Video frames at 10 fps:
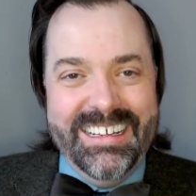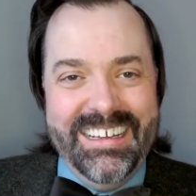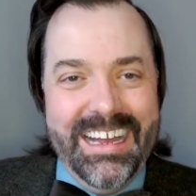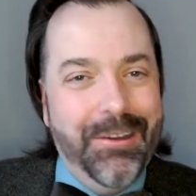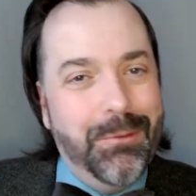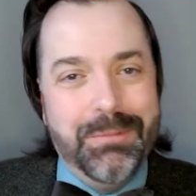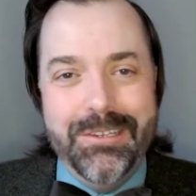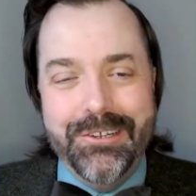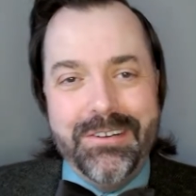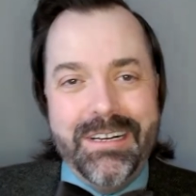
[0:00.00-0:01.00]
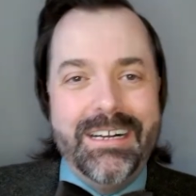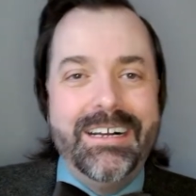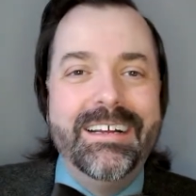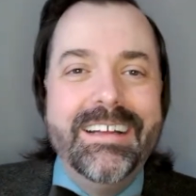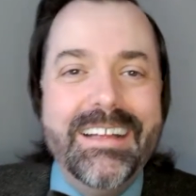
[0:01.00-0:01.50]
I hope you do.
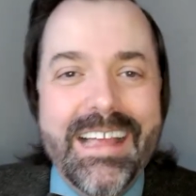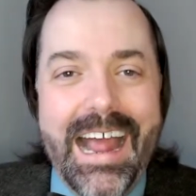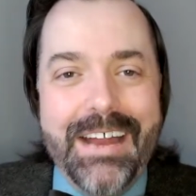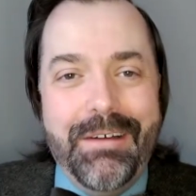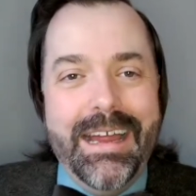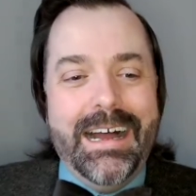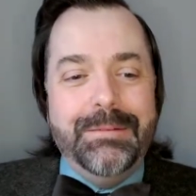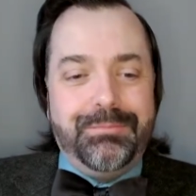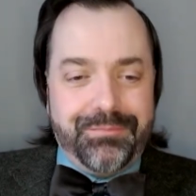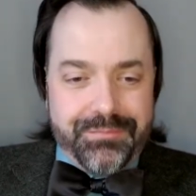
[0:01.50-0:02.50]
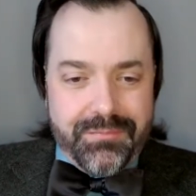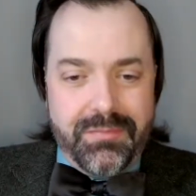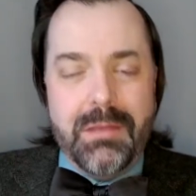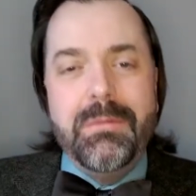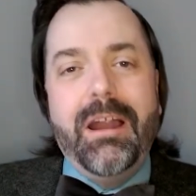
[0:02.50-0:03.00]

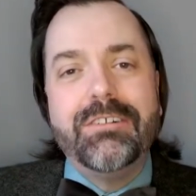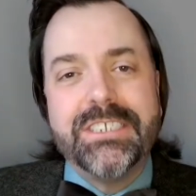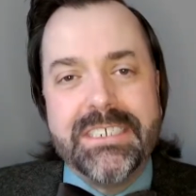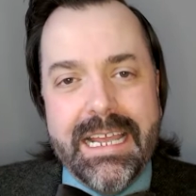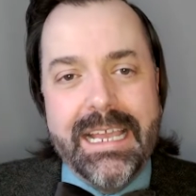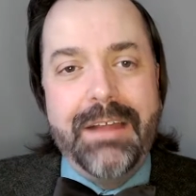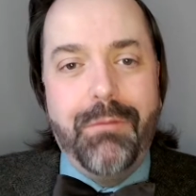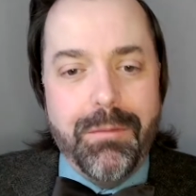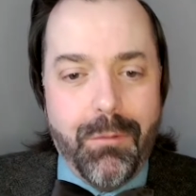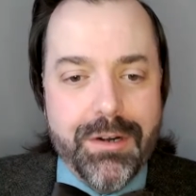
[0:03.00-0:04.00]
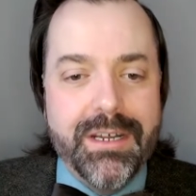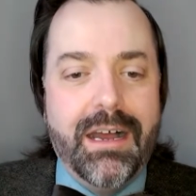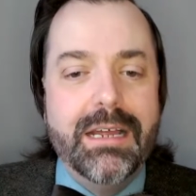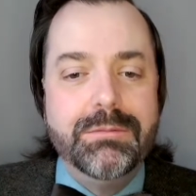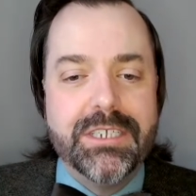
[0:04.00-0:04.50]
But I'll just say again one more
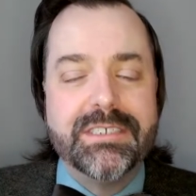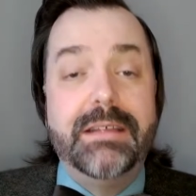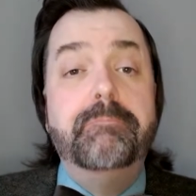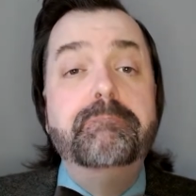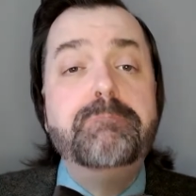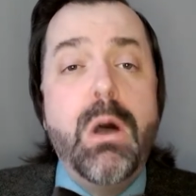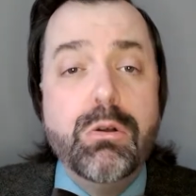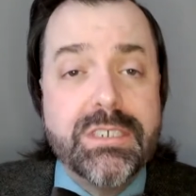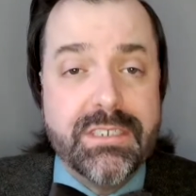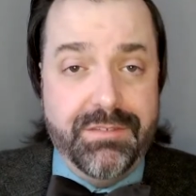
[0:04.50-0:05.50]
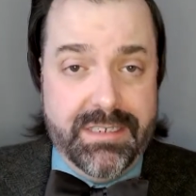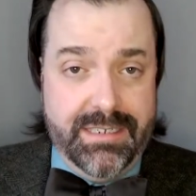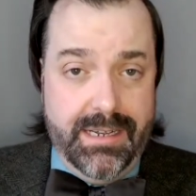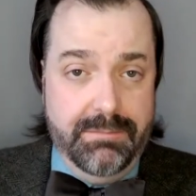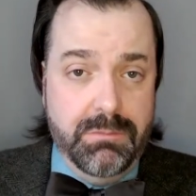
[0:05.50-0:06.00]
time, just that most of the
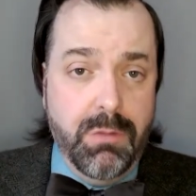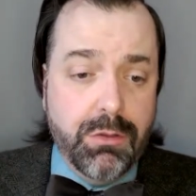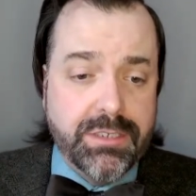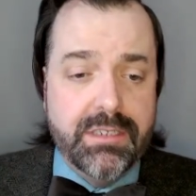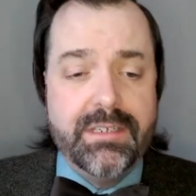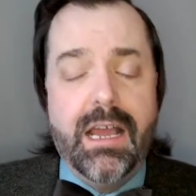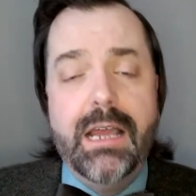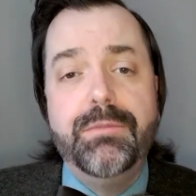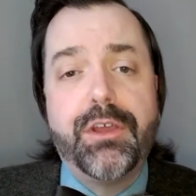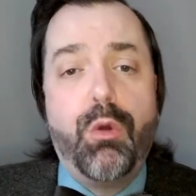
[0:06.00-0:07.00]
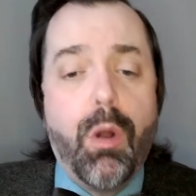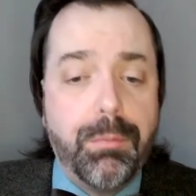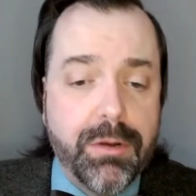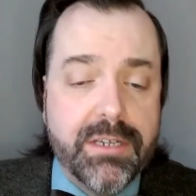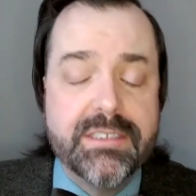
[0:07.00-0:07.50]
time, the
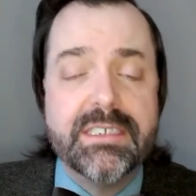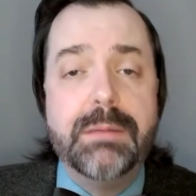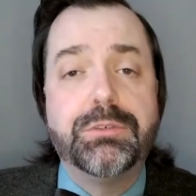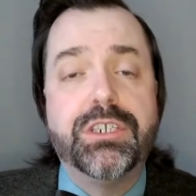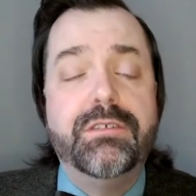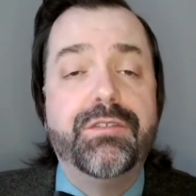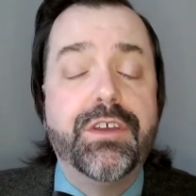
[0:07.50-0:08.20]
corporate conception of the